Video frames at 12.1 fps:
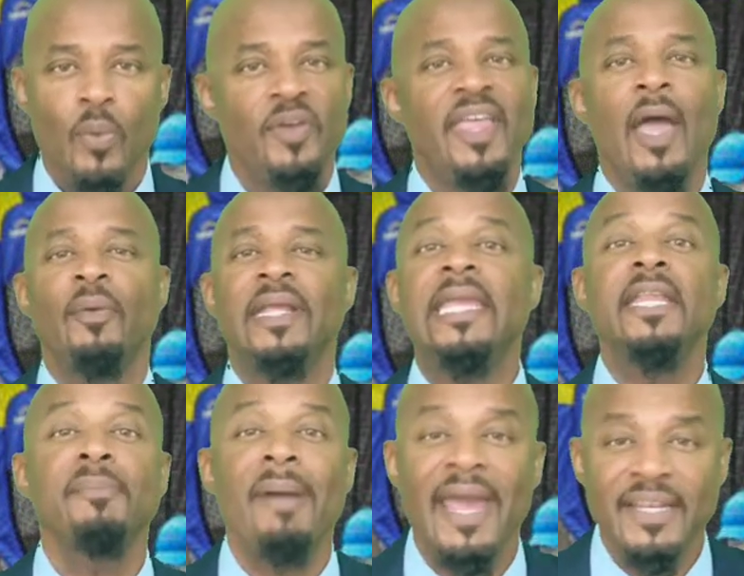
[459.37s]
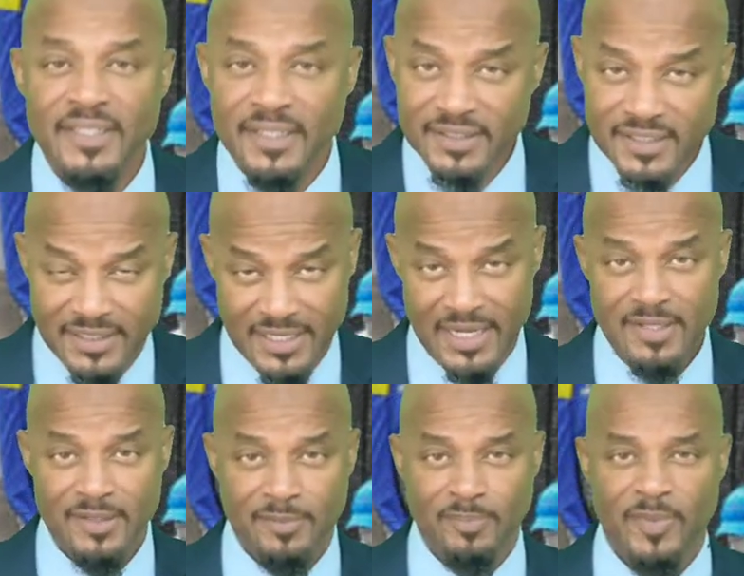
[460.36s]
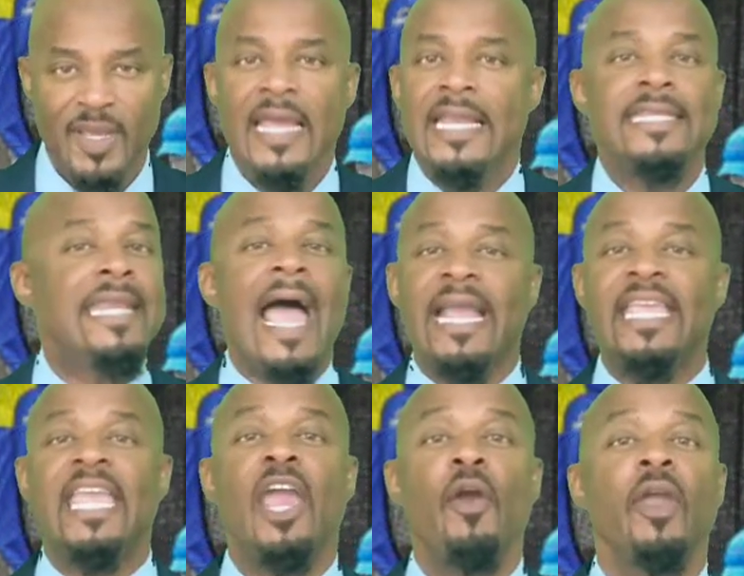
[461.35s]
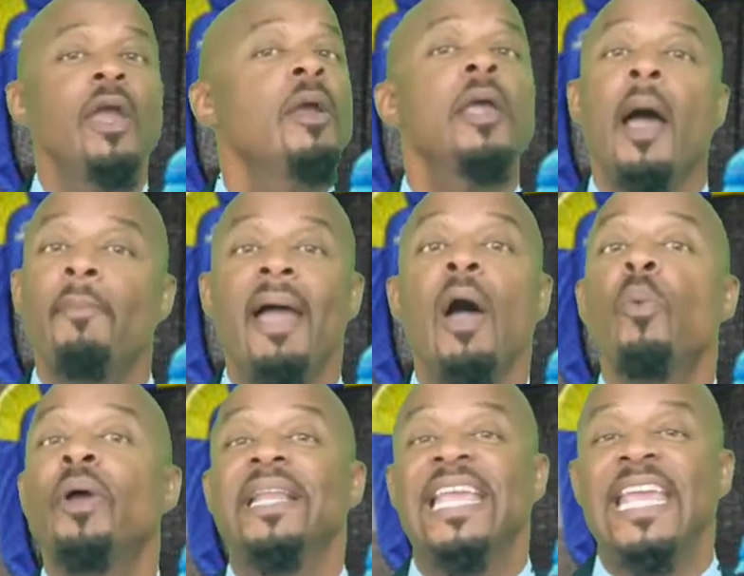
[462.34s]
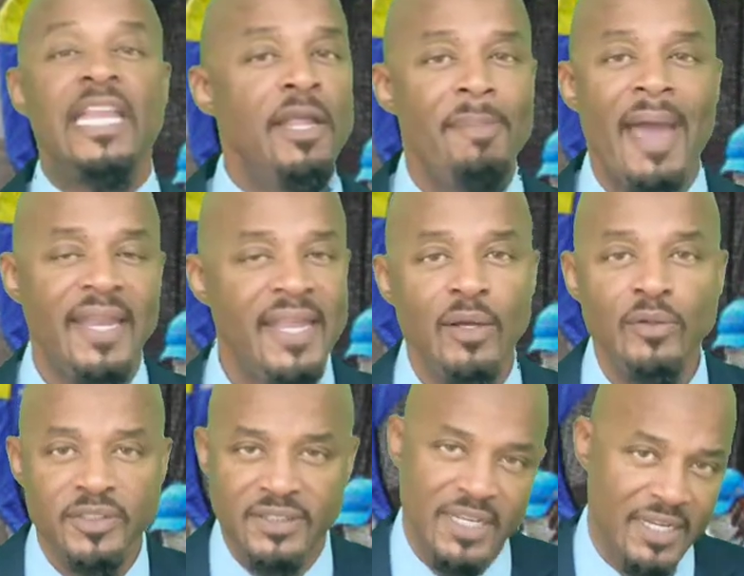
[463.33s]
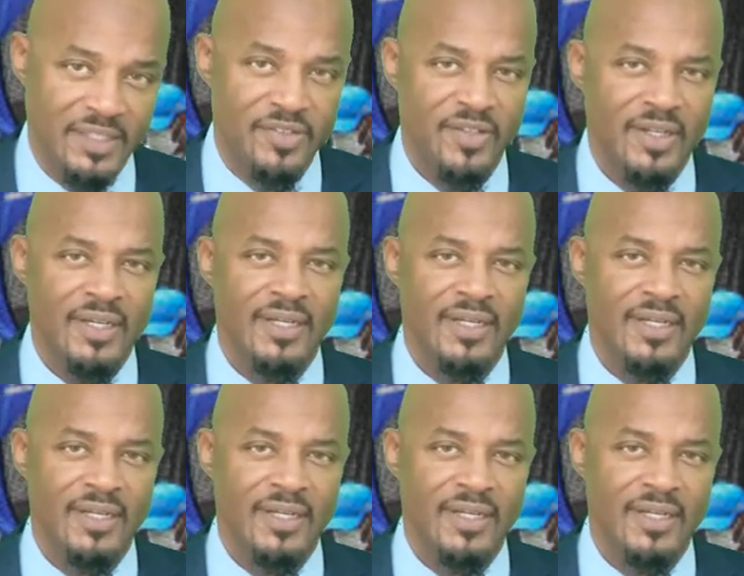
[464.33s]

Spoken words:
without anybody's consent, not caring about what anybody else thinks.